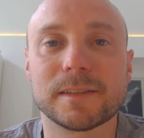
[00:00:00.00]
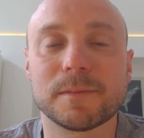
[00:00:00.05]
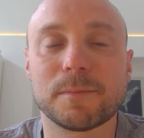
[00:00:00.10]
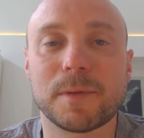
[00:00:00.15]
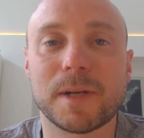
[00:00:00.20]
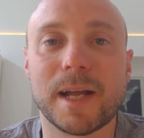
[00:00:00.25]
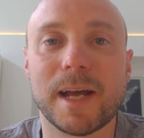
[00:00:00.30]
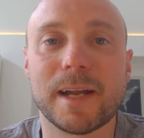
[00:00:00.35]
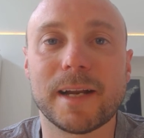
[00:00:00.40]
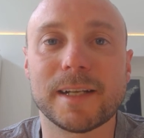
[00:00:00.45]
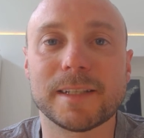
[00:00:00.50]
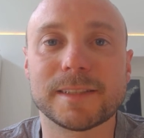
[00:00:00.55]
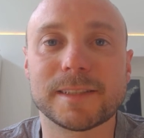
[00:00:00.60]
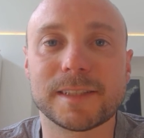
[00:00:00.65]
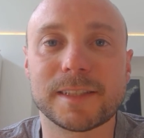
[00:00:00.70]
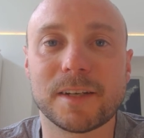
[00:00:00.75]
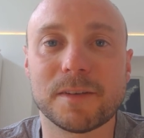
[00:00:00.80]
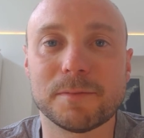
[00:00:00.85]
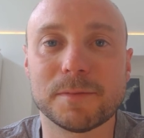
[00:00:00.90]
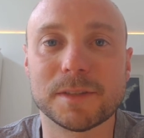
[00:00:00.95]
the plan as the
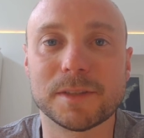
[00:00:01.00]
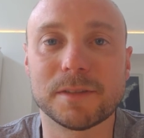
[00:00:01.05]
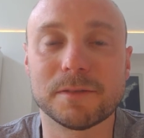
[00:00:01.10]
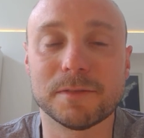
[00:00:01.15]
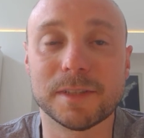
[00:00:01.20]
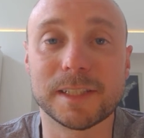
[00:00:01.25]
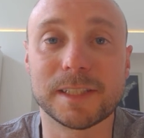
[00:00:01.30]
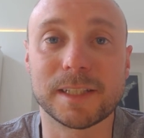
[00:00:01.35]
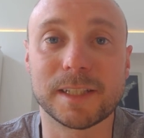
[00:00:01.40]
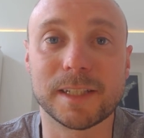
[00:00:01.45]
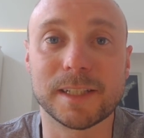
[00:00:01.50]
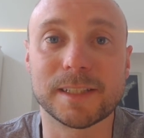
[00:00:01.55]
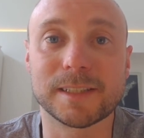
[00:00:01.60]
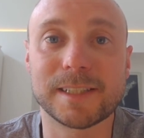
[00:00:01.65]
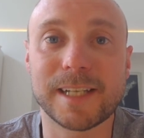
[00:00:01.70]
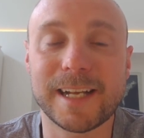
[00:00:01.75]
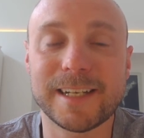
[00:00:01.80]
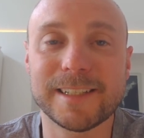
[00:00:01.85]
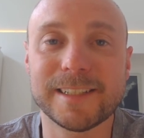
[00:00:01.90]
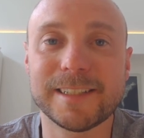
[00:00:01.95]
government originally
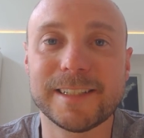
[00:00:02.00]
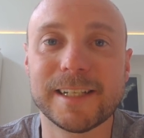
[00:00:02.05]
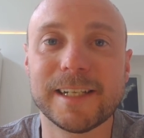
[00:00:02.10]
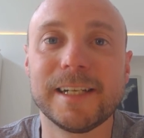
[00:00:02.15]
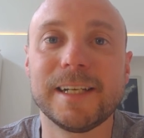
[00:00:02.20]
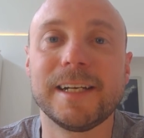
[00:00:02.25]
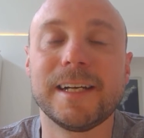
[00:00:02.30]
intended.